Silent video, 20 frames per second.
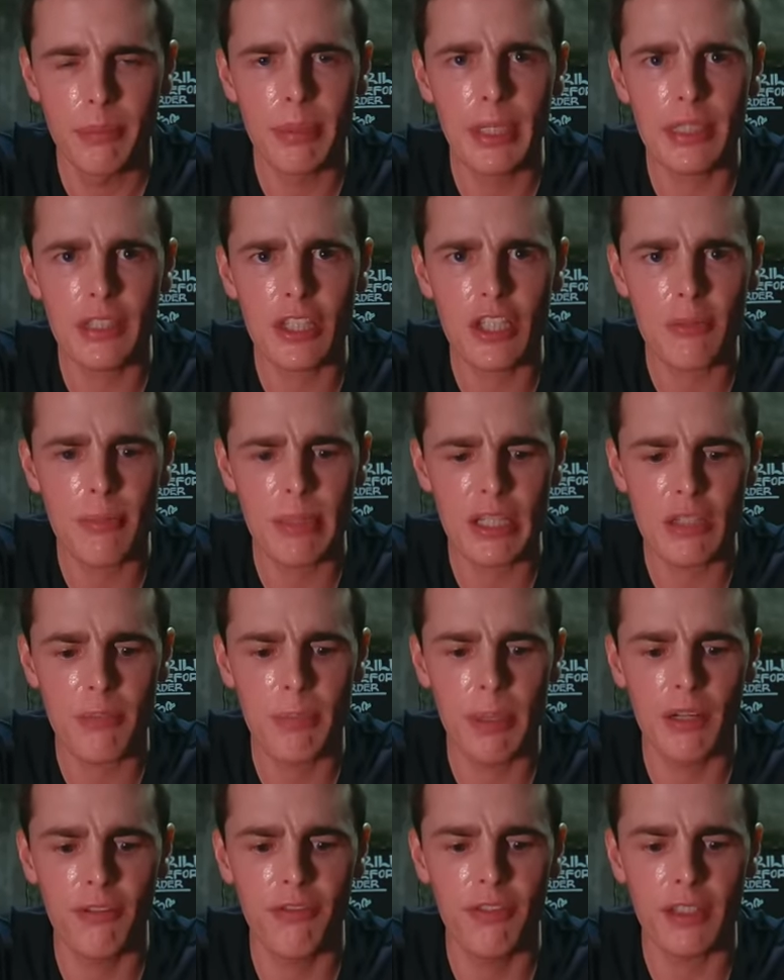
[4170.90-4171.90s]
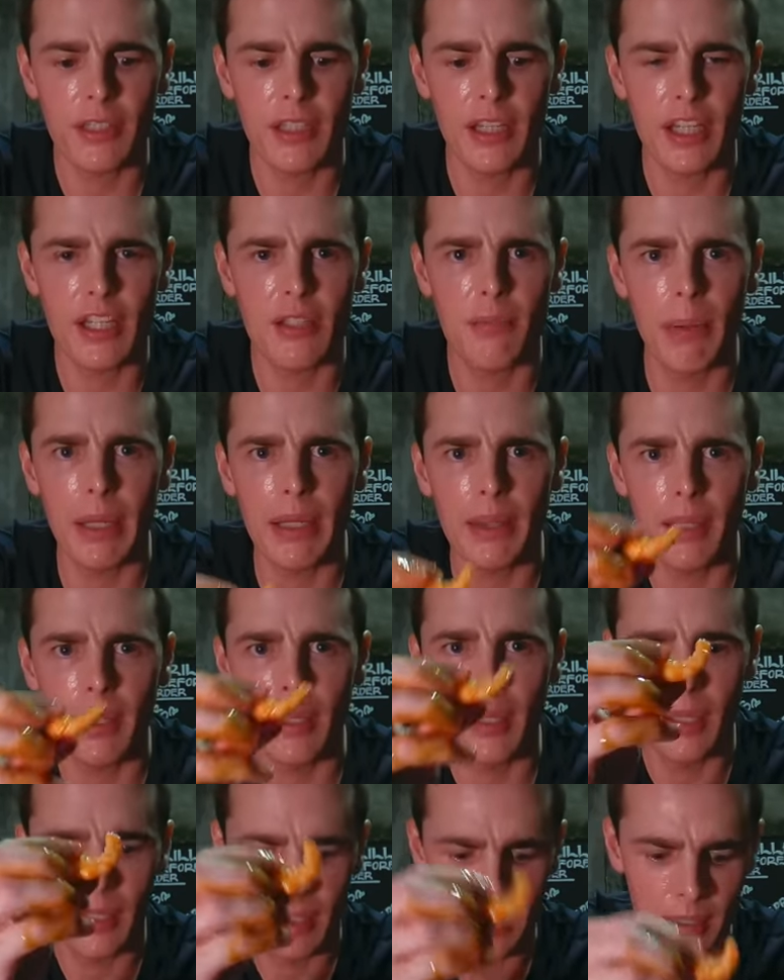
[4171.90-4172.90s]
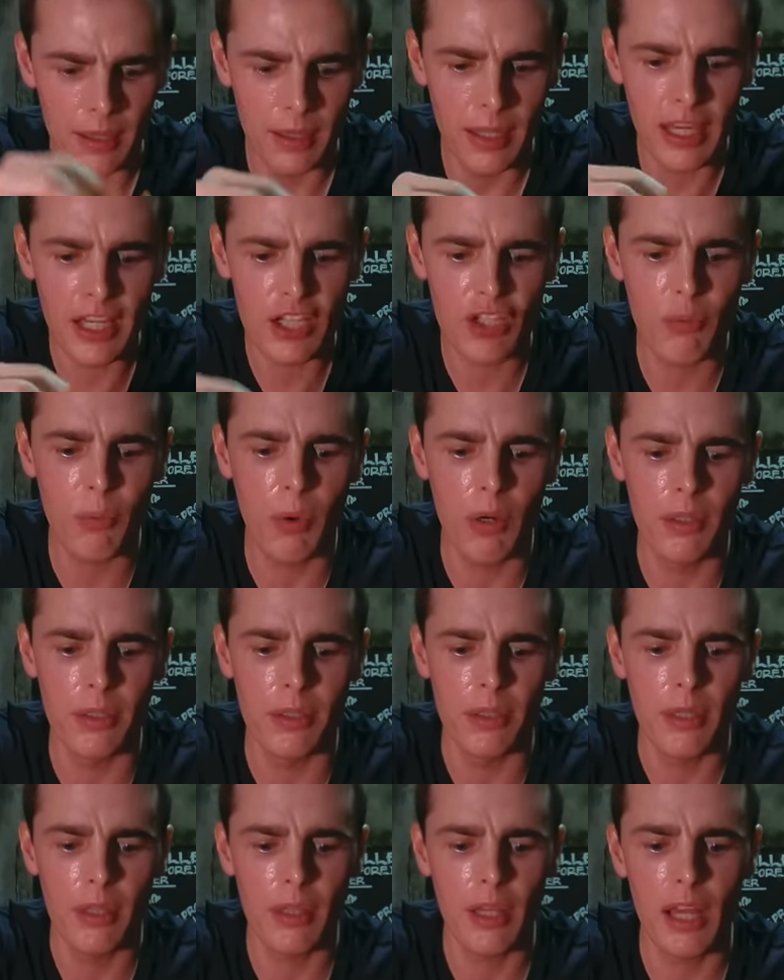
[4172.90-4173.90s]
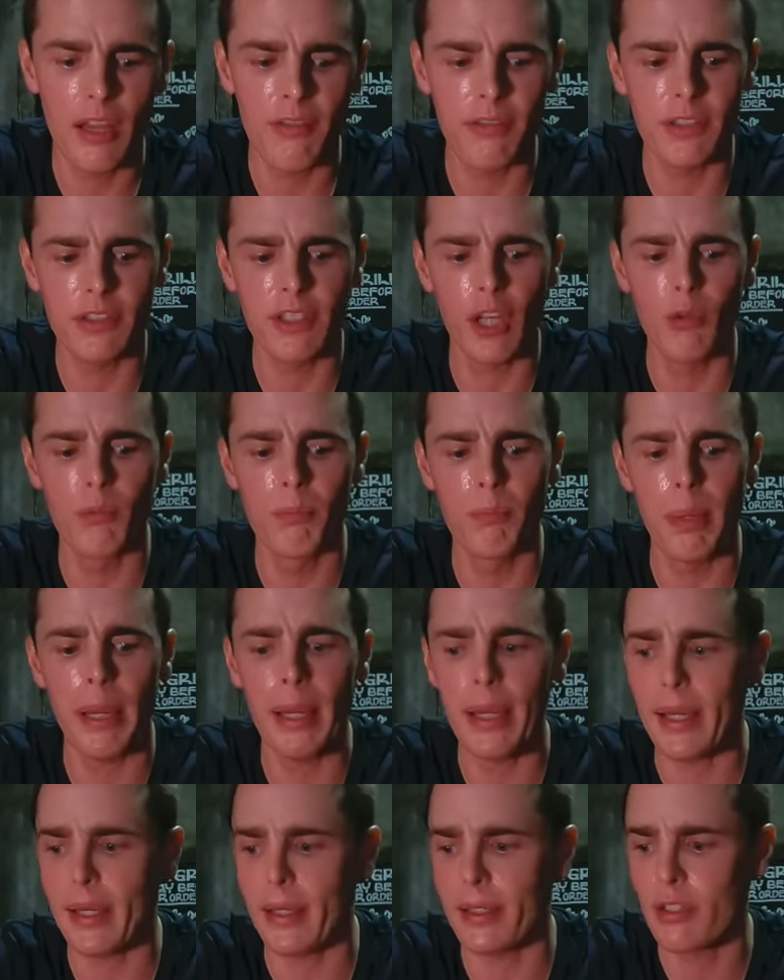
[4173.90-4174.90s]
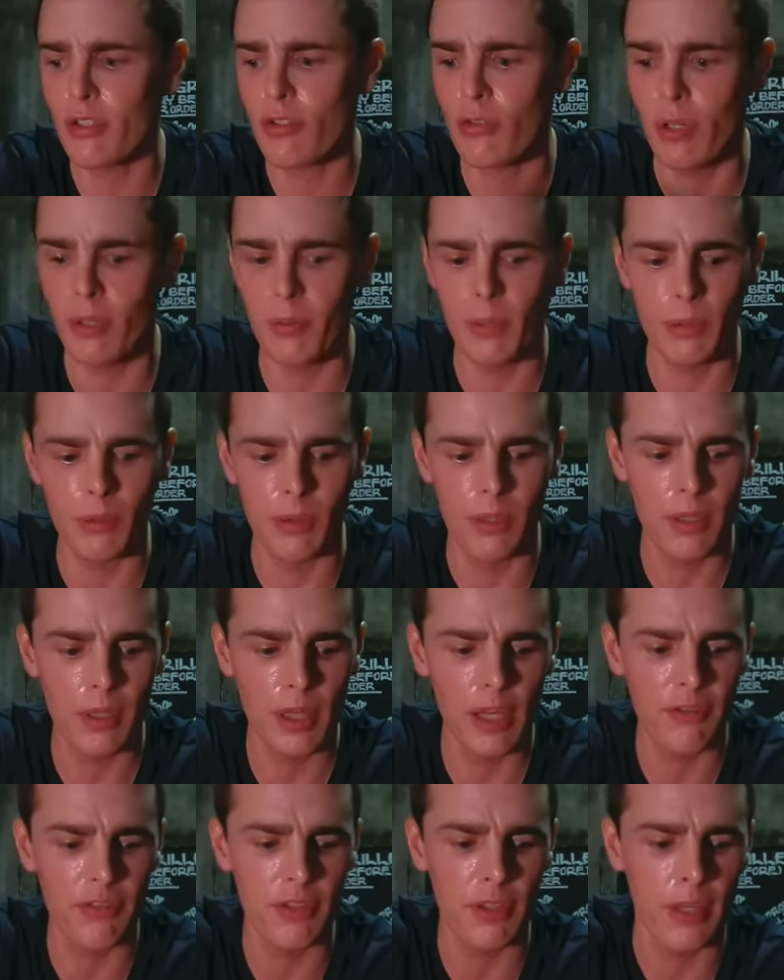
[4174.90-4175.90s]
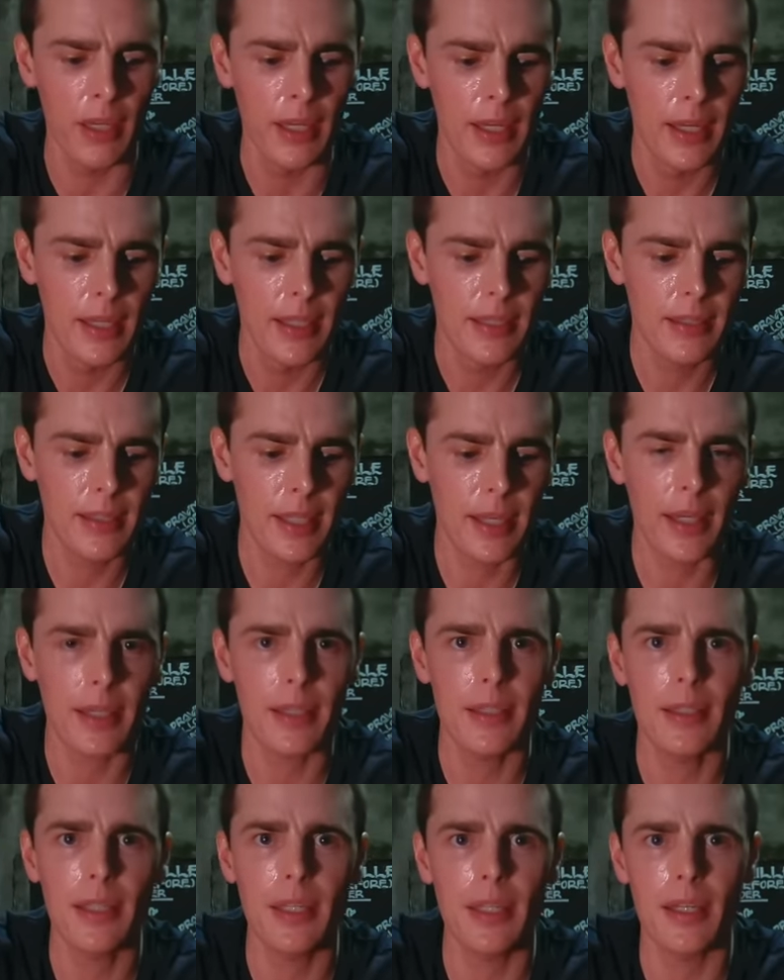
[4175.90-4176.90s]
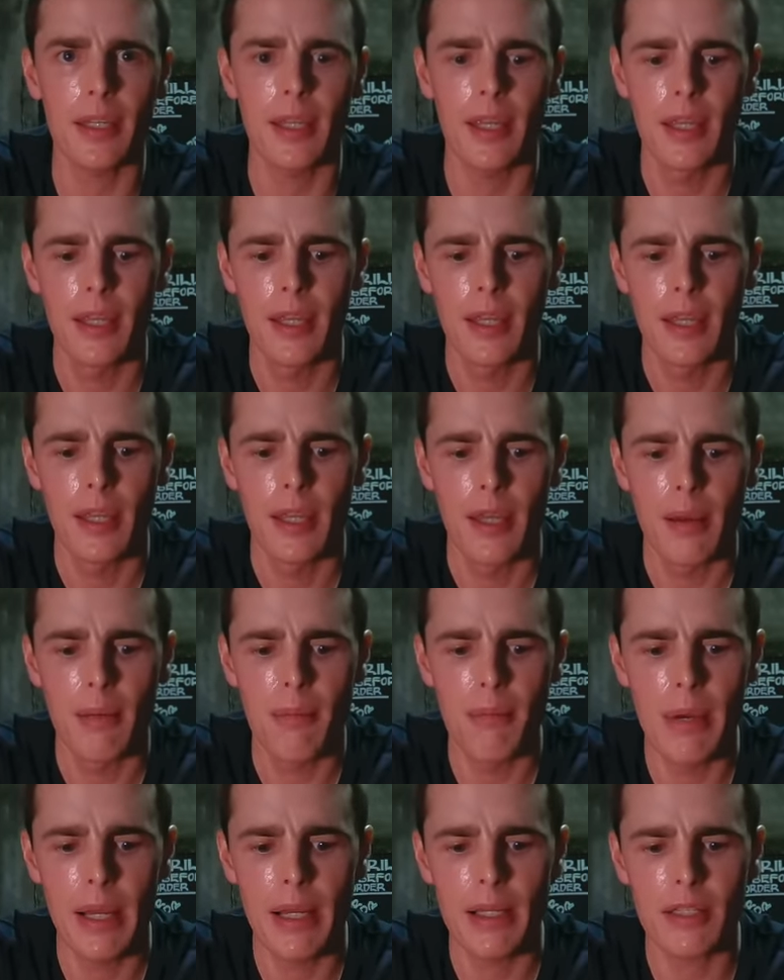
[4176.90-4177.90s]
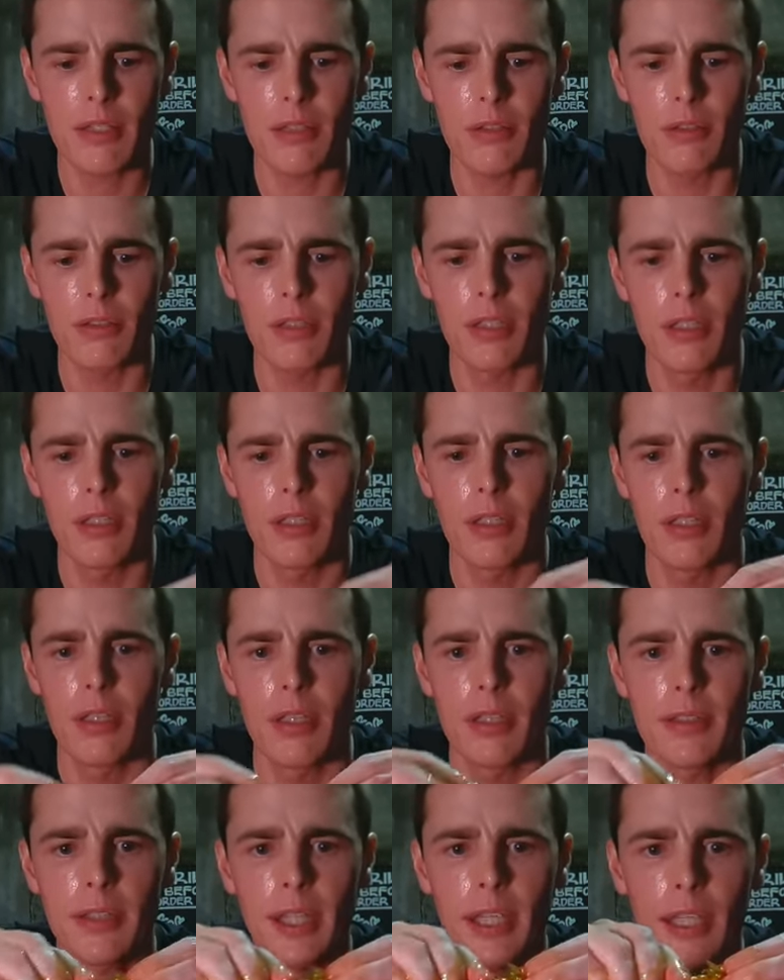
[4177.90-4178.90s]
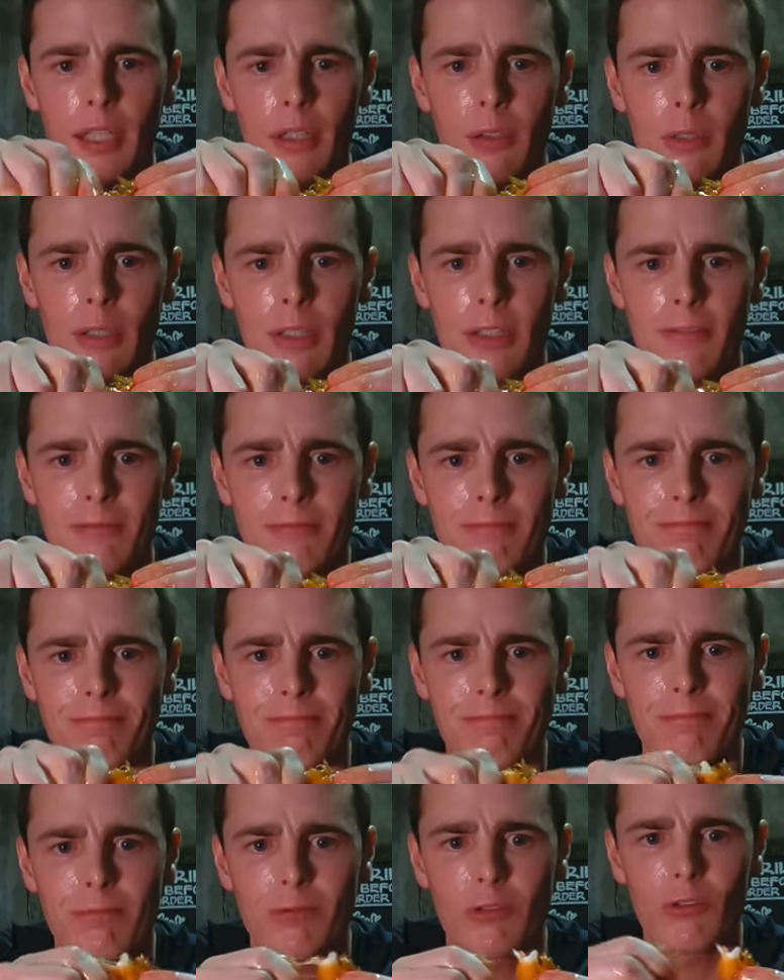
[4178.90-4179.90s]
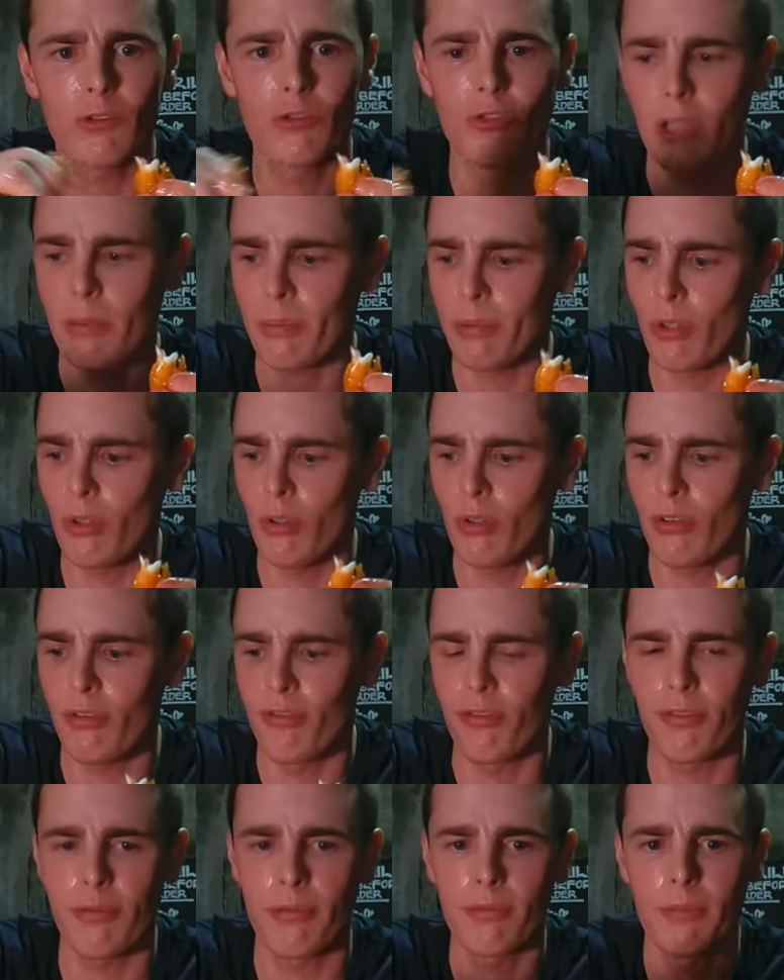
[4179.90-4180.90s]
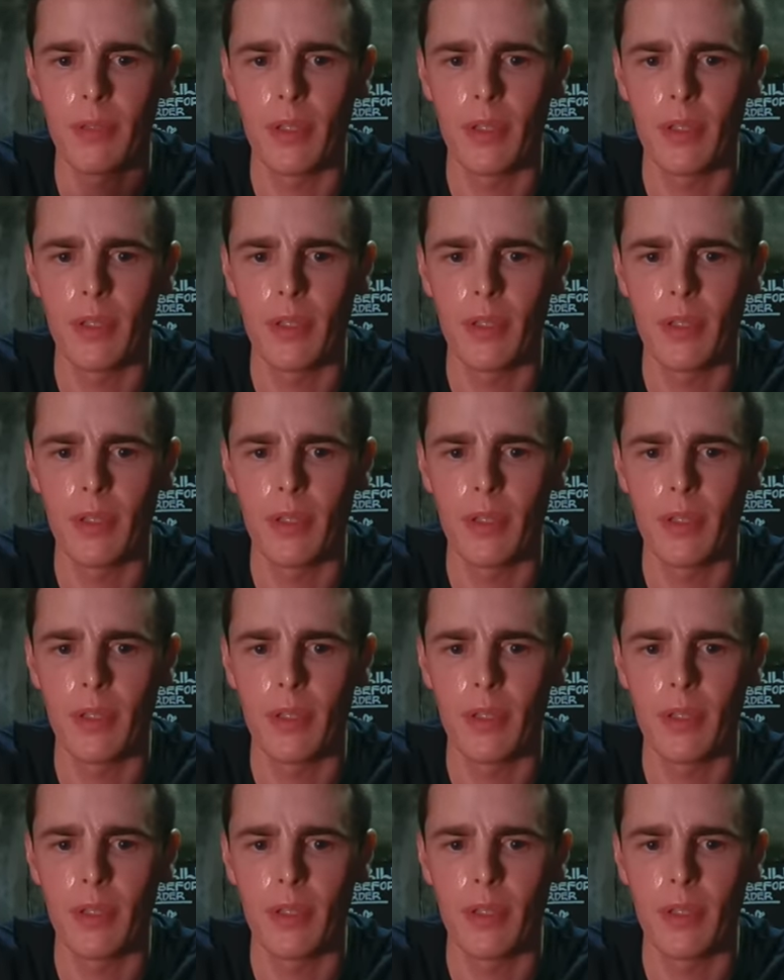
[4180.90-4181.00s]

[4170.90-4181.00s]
Practice makes perfect, guys. By the last one, I'll have it down pat, so I will. I'll have the technique mastered. Tail ripped off,